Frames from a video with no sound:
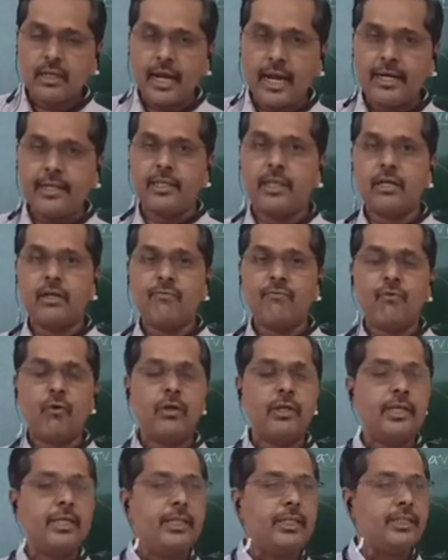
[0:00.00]
and
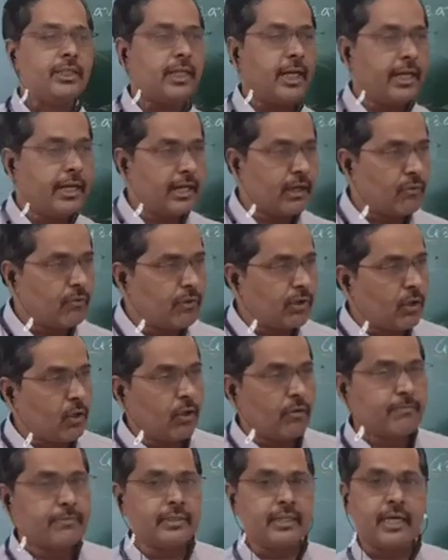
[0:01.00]
therefore each and every
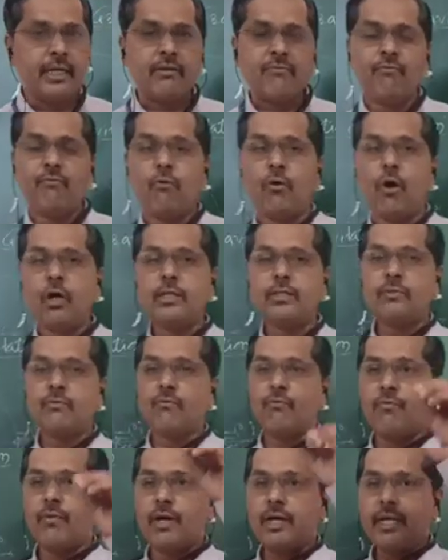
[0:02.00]
object falls
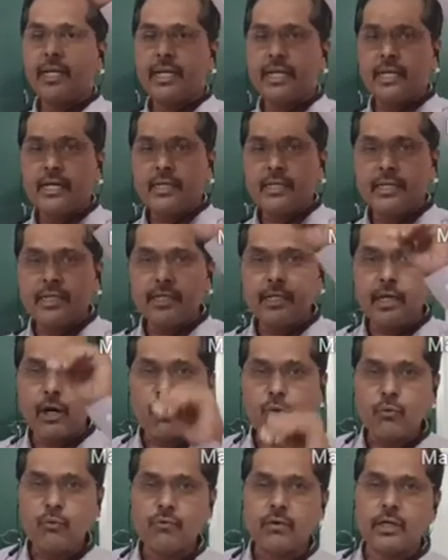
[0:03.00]
vertically
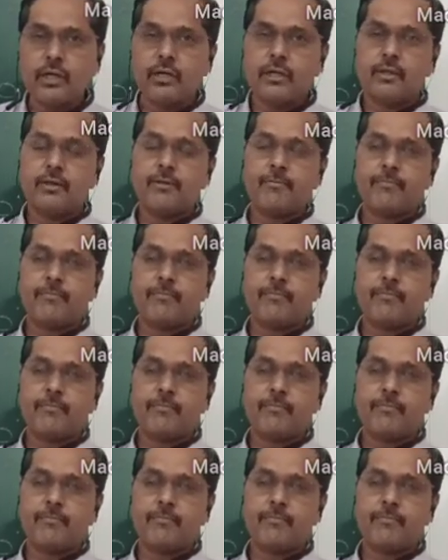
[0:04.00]
downward.